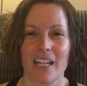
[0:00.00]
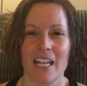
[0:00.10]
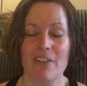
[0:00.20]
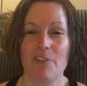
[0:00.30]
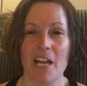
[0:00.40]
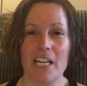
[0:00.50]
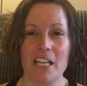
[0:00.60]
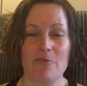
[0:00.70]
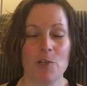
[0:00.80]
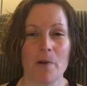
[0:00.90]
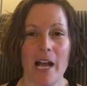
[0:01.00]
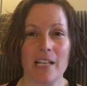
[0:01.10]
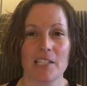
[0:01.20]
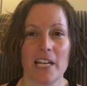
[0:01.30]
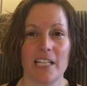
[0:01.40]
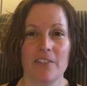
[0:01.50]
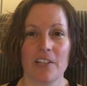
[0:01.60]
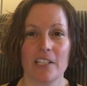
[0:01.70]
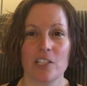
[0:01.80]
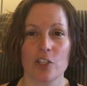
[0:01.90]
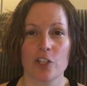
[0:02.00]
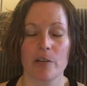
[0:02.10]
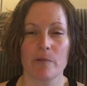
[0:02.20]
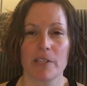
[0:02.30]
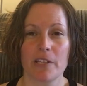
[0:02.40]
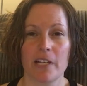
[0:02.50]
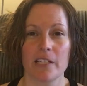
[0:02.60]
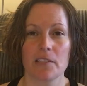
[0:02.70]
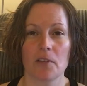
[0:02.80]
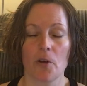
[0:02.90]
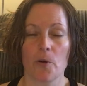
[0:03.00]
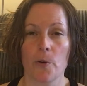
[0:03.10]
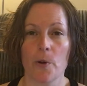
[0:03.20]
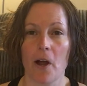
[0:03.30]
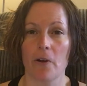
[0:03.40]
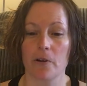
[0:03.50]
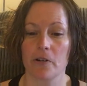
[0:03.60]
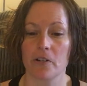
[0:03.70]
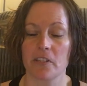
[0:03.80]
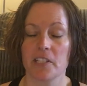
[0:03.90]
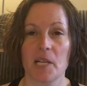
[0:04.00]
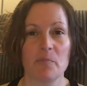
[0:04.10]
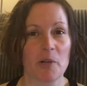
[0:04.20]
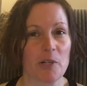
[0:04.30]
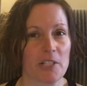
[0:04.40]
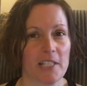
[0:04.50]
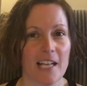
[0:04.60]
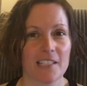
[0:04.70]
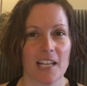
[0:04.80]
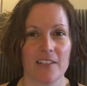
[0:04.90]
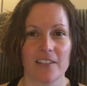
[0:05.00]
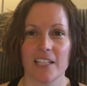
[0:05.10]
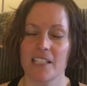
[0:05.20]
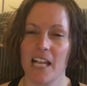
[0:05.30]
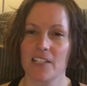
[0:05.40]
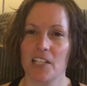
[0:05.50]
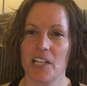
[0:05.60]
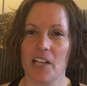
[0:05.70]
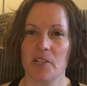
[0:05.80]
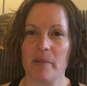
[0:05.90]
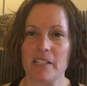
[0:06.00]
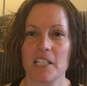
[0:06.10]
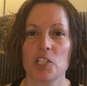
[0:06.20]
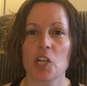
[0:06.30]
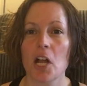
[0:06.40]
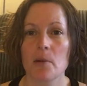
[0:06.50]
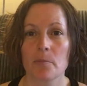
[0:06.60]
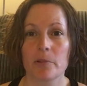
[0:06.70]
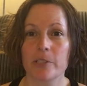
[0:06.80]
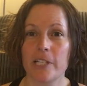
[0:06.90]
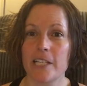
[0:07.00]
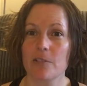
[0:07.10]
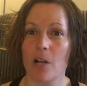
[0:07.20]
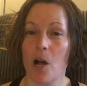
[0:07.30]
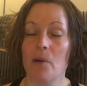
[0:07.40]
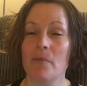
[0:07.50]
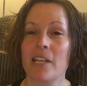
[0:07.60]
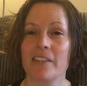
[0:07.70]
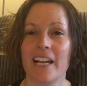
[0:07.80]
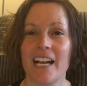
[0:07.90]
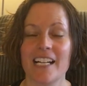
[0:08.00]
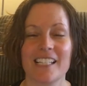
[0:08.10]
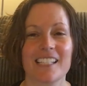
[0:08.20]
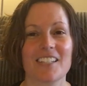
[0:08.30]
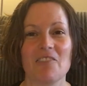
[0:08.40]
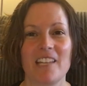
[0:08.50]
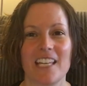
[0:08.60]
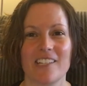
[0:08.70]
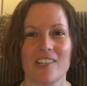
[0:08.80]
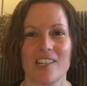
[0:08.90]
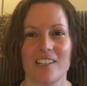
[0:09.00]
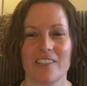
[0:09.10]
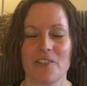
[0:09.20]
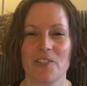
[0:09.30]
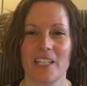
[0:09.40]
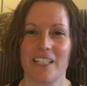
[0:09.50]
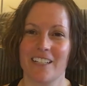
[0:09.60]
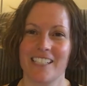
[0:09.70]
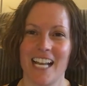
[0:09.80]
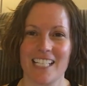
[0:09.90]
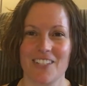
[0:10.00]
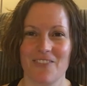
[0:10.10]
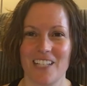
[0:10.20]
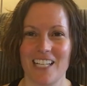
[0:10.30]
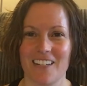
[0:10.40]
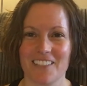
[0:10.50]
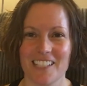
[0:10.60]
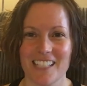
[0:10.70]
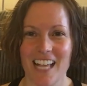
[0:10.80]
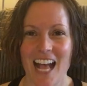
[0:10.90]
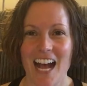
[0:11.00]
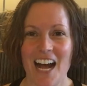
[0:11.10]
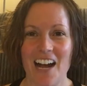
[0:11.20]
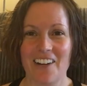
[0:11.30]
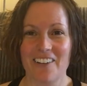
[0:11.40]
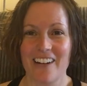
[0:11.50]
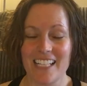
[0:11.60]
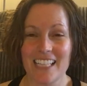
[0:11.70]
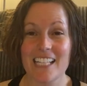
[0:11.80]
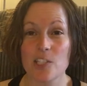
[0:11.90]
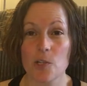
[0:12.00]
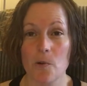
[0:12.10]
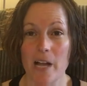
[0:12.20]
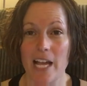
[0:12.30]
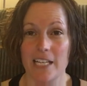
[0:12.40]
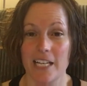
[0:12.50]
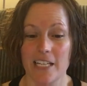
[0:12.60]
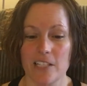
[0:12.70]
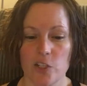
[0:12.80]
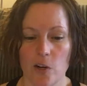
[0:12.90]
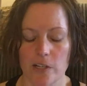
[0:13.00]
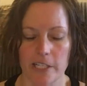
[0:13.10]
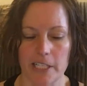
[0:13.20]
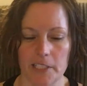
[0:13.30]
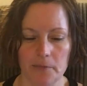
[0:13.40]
if any of you has anything to share with us or, or the same person that sent this has another message, please comment that so we can share those in our next videos. All right, let's go ahead and get started.